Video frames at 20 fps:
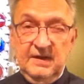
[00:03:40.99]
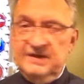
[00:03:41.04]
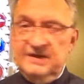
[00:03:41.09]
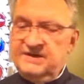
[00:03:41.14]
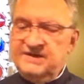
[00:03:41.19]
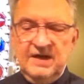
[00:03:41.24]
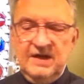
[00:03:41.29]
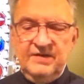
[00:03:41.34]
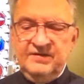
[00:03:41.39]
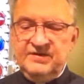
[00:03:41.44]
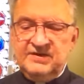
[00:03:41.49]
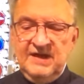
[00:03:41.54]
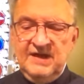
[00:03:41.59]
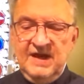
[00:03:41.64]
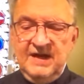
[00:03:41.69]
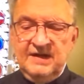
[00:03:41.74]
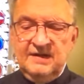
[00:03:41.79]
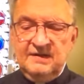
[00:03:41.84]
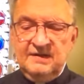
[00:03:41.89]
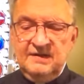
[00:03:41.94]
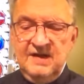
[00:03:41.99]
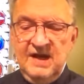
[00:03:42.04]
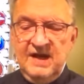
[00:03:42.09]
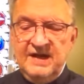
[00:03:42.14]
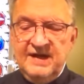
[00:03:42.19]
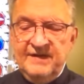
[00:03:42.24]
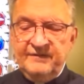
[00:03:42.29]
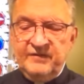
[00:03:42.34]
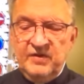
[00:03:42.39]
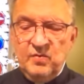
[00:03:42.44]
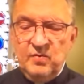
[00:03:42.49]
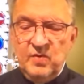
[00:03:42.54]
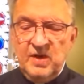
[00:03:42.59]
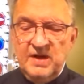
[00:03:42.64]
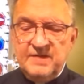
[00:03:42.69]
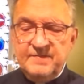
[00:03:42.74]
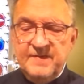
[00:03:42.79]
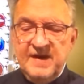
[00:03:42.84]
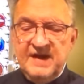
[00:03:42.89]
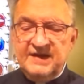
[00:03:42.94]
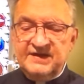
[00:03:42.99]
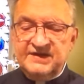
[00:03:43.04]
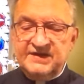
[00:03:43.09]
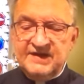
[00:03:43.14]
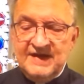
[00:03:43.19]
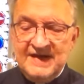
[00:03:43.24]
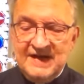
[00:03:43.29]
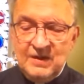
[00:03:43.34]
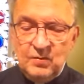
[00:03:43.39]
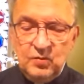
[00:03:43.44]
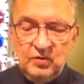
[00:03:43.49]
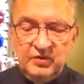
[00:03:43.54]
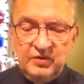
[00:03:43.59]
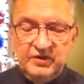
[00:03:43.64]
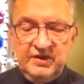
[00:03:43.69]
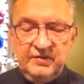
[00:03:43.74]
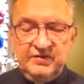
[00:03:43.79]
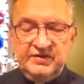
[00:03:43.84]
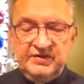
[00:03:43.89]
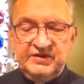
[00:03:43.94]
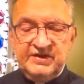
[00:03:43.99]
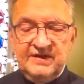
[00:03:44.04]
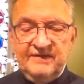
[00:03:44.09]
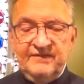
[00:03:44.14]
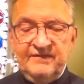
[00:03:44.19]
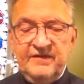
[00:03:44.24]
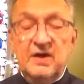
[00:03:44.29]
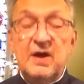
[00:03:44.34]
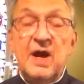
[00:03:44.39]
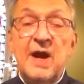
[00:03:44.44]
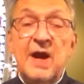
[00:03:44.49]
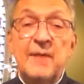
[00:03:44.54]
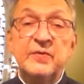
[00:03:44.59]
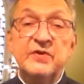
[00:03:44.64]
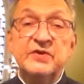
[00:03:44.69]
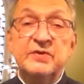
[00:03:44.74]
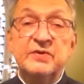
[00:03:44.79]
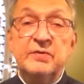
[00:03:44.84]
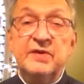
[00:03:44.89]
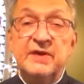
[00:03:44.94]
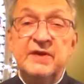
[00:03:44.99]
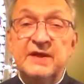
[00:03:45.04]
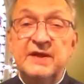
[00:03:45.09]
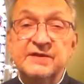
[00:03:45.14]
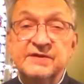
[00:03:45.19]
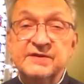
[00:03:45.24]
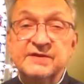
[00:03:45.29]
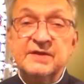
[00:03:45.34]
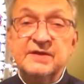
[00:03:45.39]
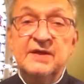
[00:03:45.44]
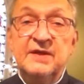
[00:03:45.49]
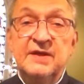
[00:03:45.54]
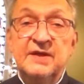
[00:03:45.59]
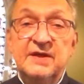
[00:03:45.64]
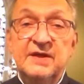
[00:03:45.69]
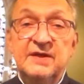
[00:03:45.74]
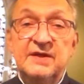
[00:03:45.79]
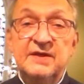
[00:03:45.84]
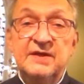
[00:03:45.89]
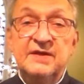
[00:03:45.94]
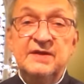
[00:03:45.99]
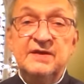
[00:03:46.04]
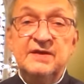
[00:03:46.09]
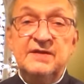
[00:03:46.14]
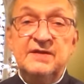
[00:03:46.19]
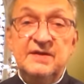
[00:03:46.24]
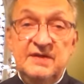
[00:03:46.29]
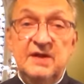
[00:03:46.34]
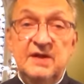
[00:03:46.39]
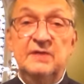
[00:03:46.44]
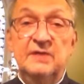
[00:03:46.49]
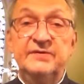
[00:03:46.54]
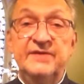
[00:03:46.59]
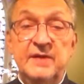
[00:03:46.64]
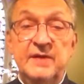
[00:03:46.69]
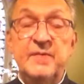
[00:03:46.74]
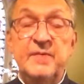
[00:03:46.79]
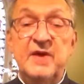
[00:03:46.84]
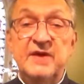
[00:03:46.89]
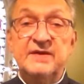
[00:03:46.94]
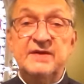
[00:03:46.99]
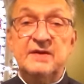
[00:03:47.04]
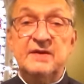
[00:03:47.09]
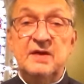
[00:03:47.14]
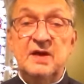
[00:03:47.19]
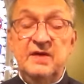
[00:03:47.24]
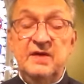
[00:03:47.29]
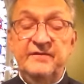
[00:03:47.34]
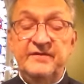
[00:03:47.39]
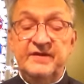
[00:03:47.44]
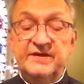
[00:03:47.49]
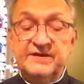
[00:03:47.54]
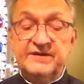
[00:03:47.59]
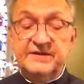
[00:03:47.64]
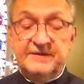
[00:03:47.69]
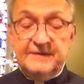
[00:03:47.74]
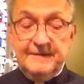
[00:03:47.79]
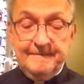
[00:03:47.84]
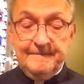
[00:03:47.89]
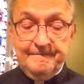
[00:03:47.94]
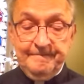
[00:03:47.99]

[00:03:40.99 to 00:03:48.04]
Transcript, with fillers: It sounds like not everyone makes equal use of their opportunities to yield an abundant harvest.